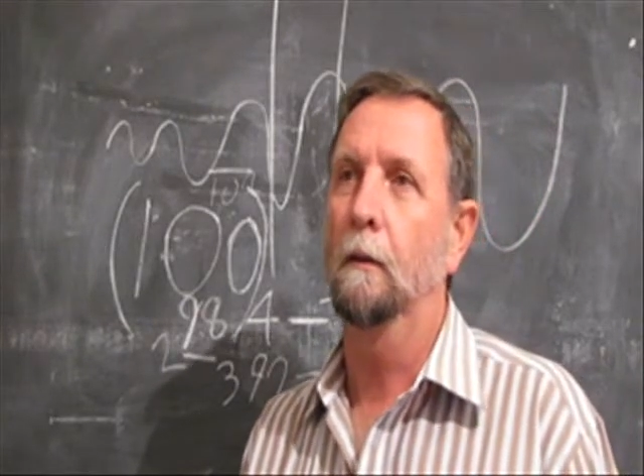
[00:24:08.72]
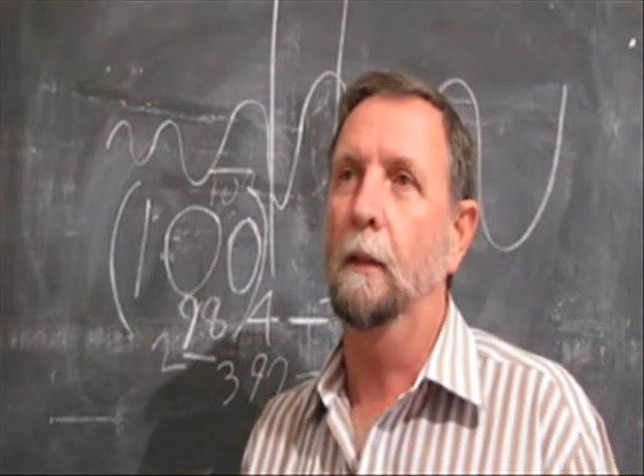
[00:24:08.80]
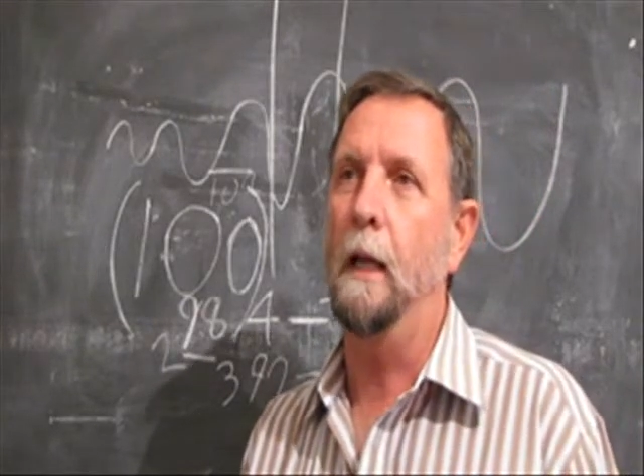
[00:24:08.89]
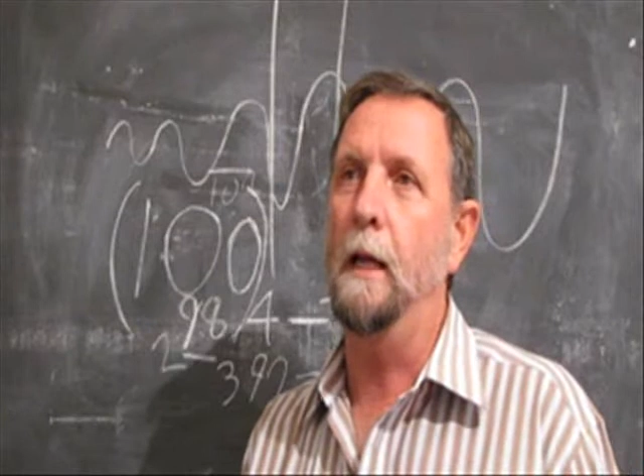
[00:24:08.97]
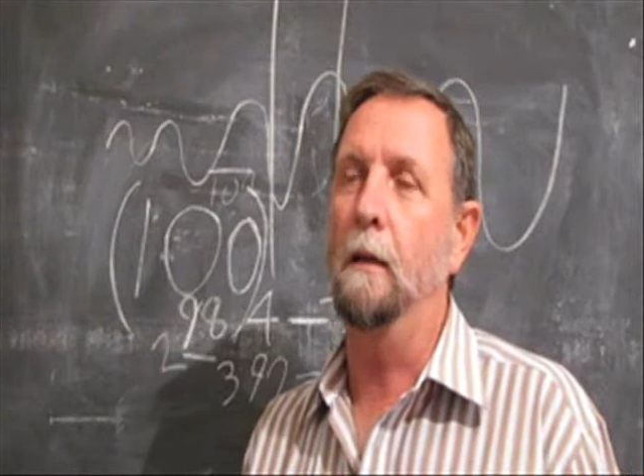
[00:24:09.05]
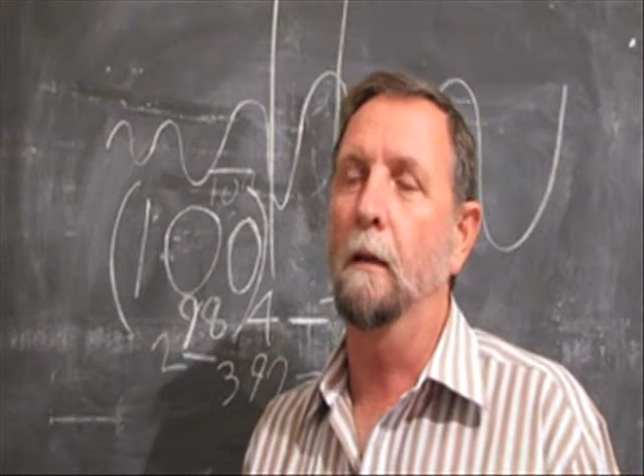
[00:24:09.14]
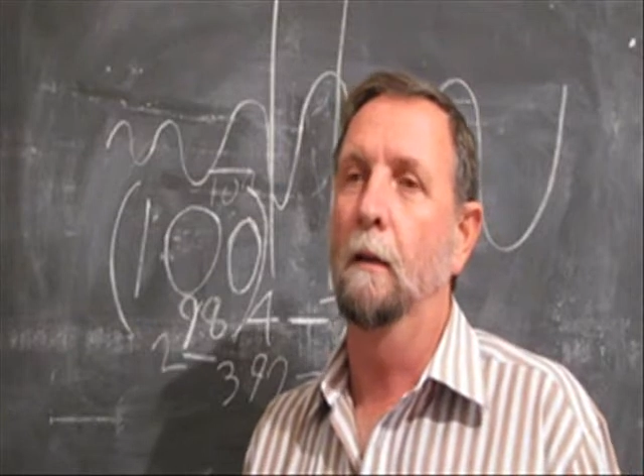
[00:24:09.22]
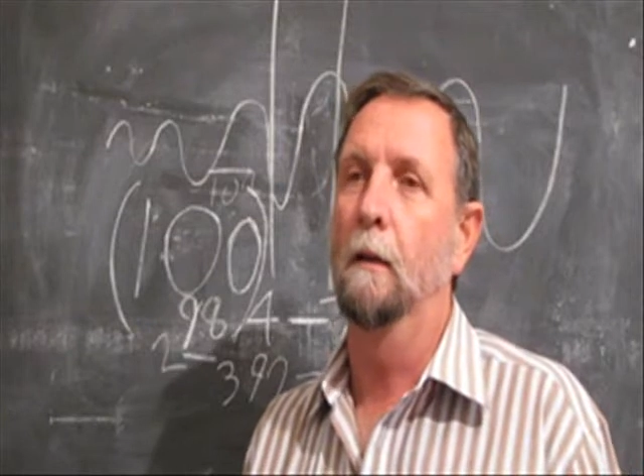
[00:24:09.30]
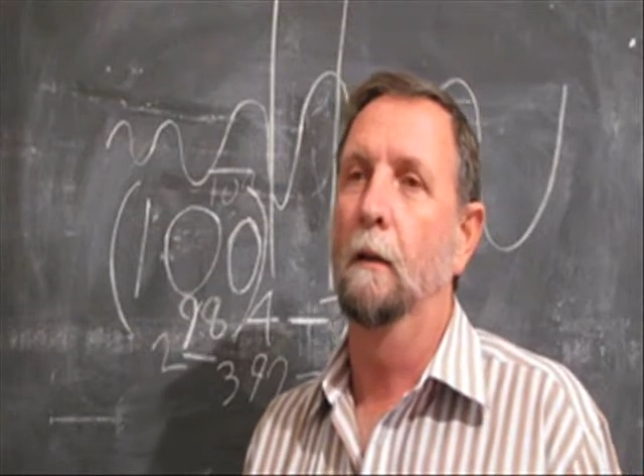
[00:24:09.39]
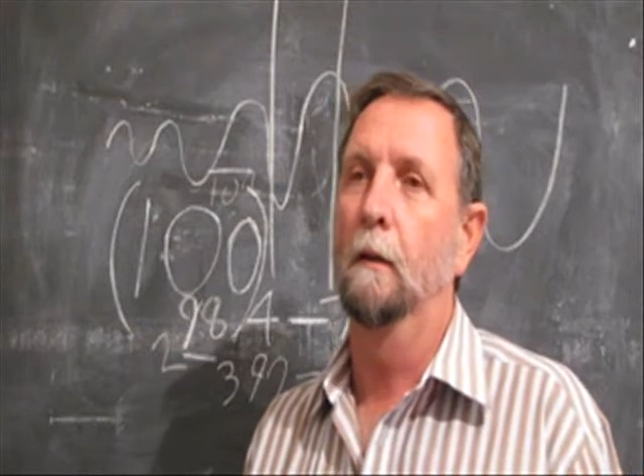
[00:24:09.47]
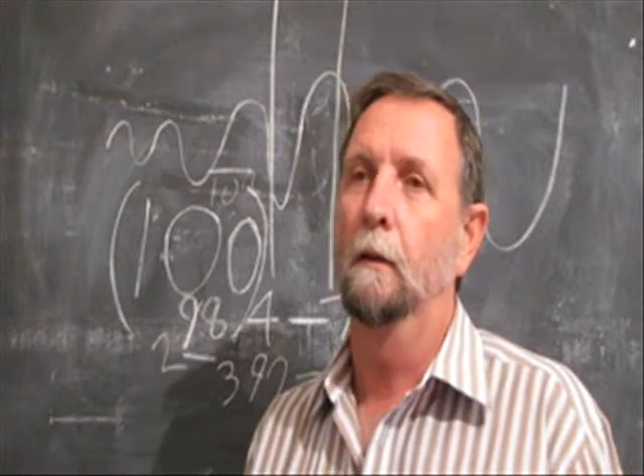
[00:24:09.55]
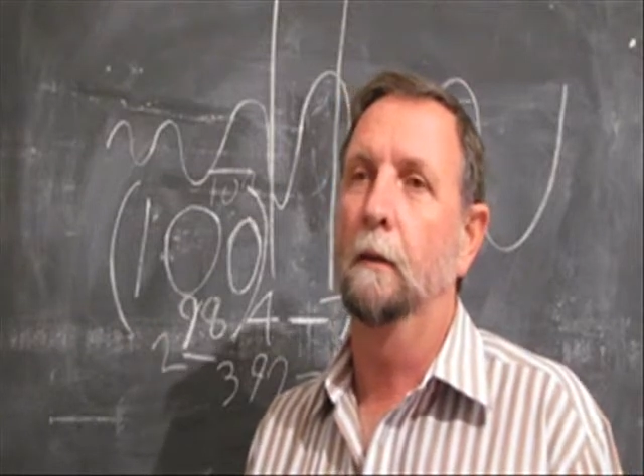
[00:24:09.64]
then
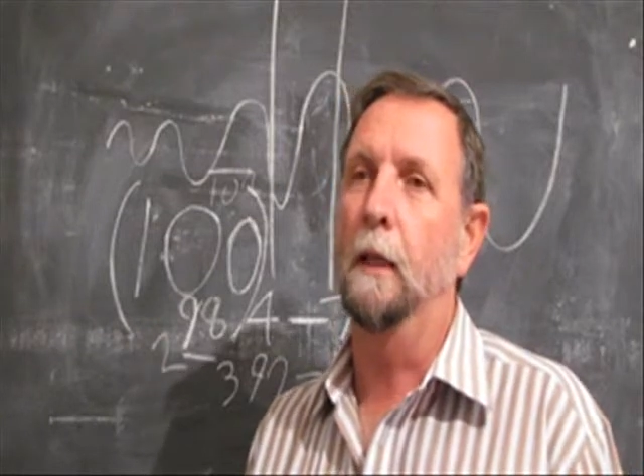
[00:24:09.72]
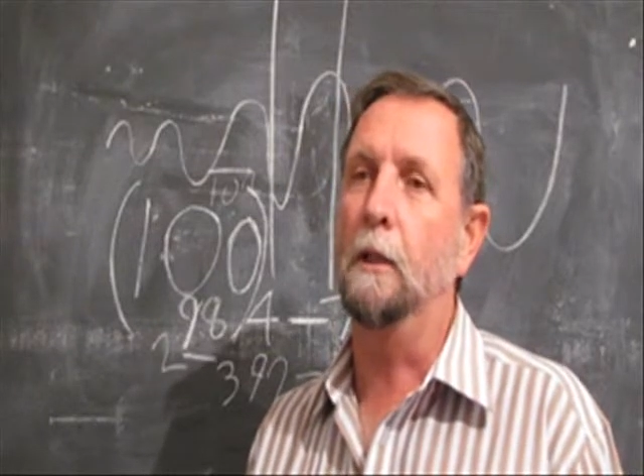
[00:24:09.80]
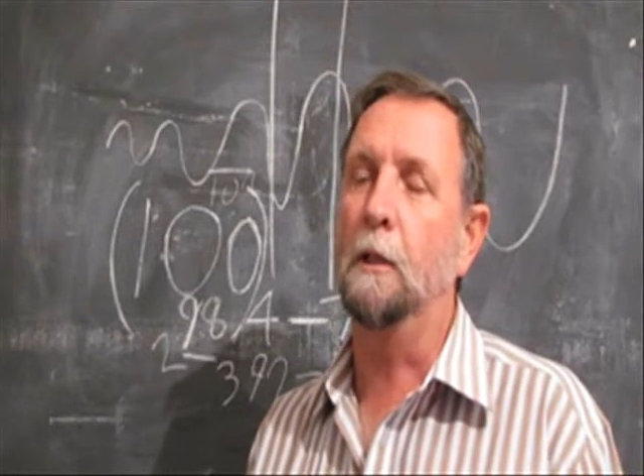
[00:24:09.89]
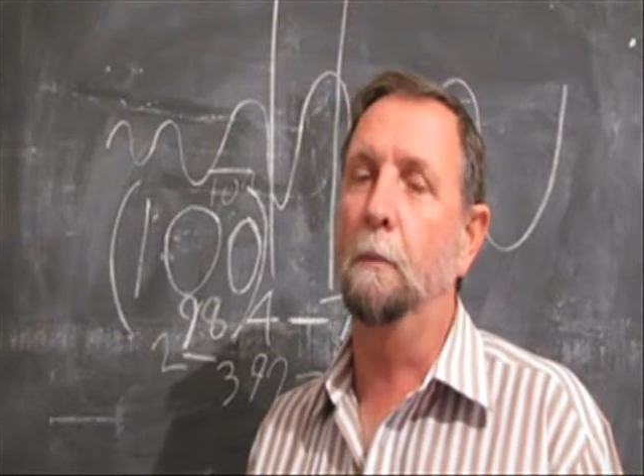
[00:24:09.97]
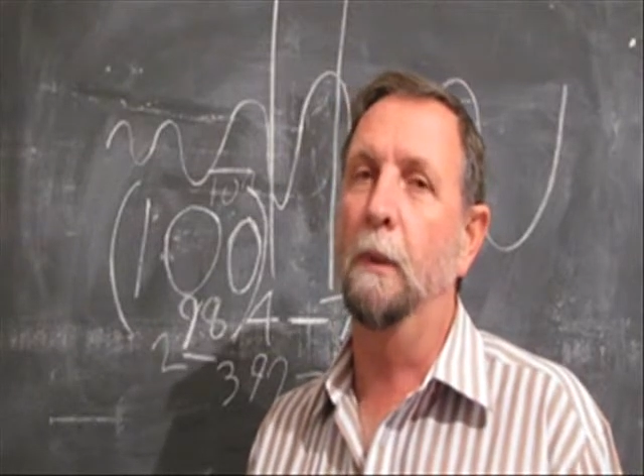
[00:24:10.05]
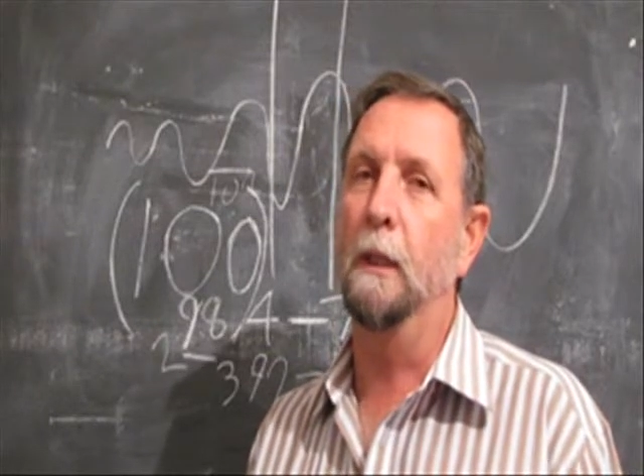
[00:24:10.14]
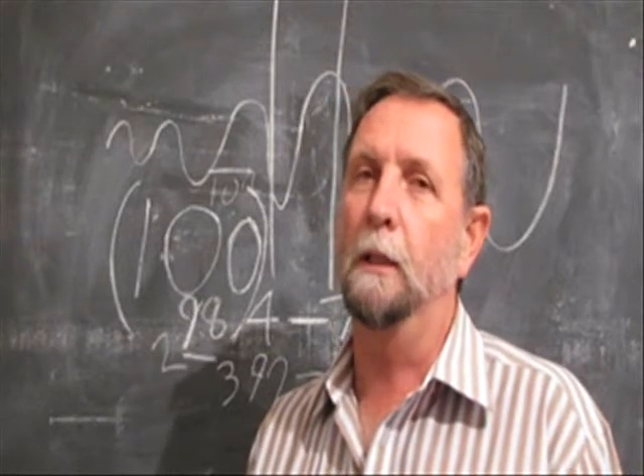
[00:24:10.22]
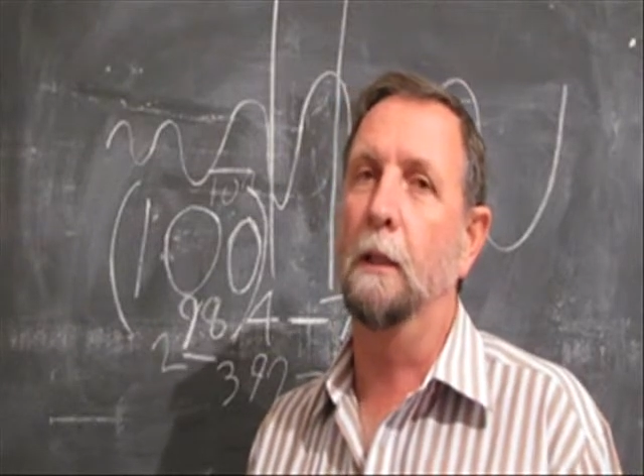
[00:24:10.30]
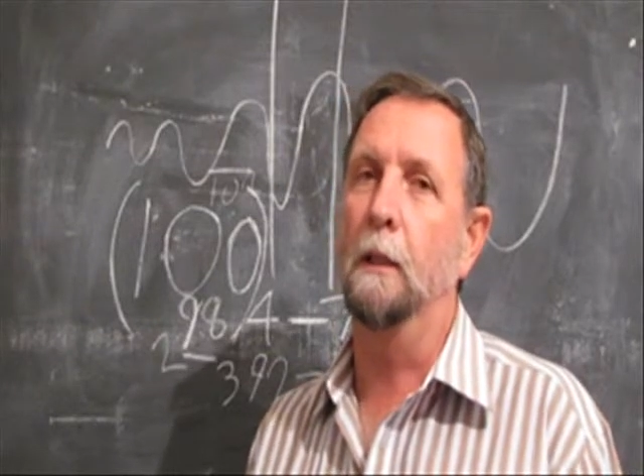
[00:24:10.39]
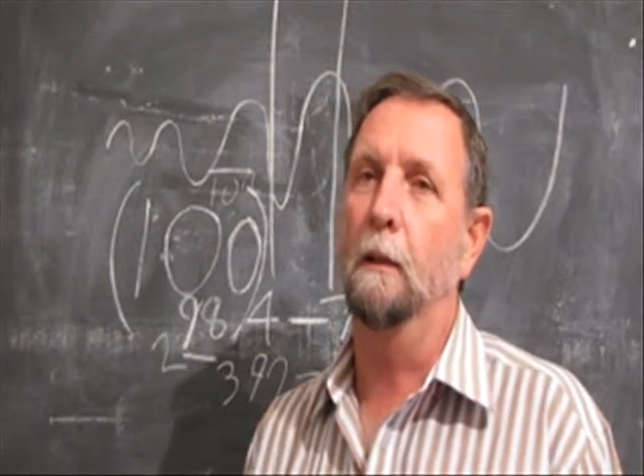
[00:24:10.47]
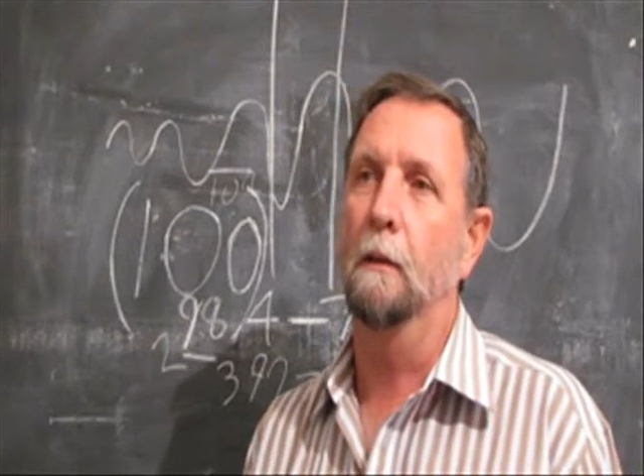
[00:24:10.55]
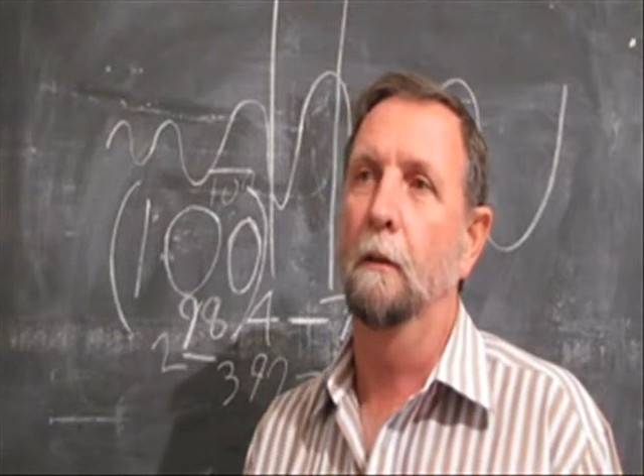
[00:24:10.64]
that
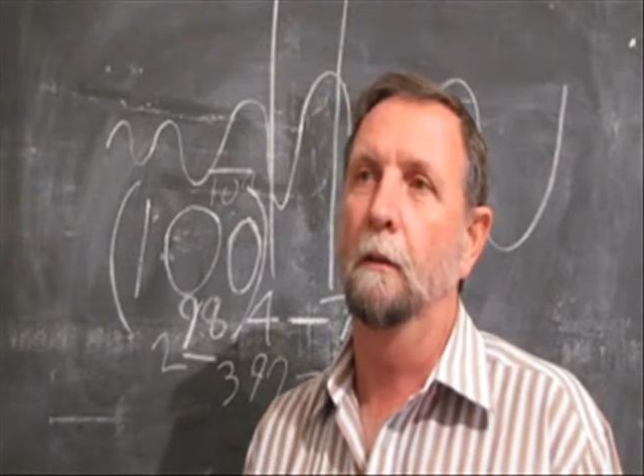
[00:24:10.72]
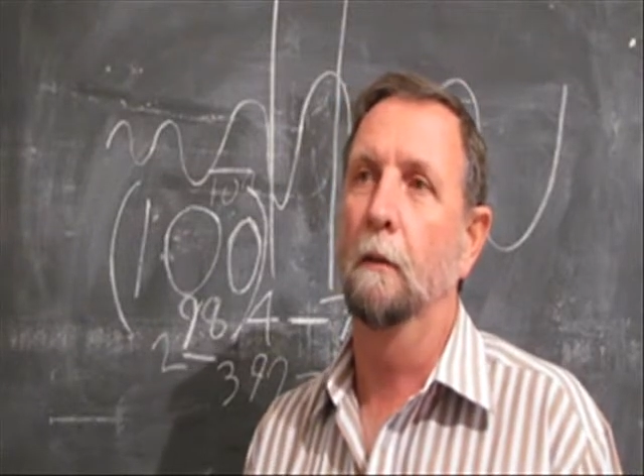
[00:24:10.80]
species,